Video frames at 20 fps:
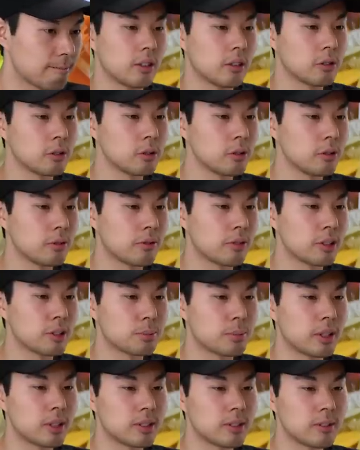Oh cool,
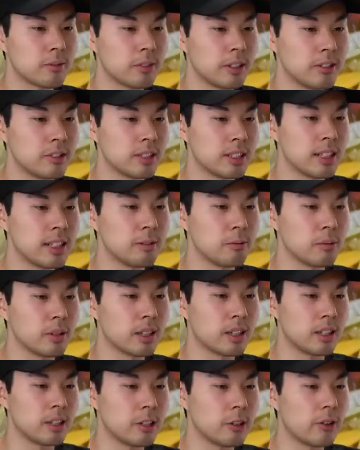first person we've seen
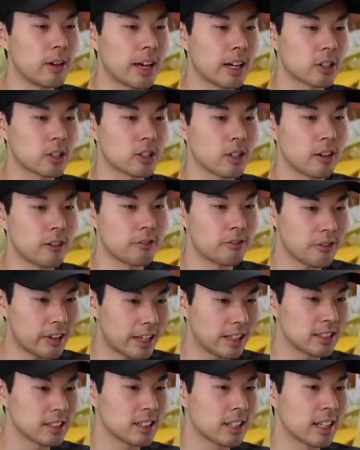with the new X-Shot FaZe